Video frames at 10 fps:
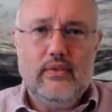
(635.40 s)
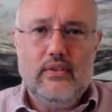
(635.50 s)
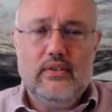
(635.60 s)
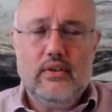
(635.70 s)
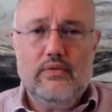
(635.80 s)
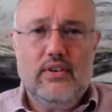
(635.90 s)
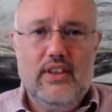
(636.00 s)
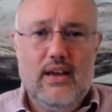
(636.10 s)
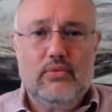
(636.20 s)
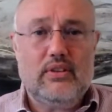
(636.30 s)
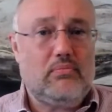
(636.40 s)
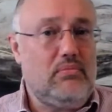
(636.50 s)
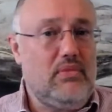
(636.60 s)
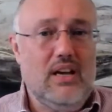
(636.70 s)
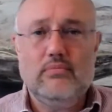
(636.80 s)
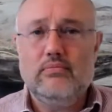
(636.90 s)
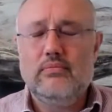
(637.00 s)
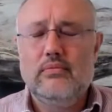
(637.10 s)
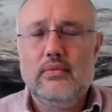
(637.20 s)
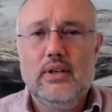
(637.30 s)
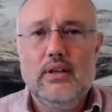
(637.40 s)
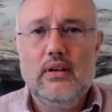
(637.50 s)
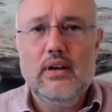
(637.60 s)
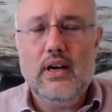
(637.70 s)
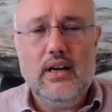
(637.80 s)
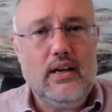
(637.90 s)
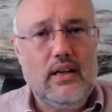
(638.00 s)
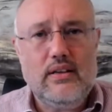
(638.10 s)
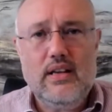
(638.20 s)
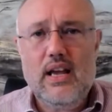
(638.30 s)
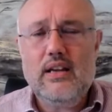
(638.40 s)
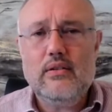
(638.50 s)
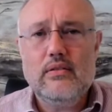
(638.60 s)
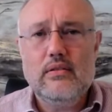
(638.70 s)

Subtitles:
So for them, it's like, yeah, another day,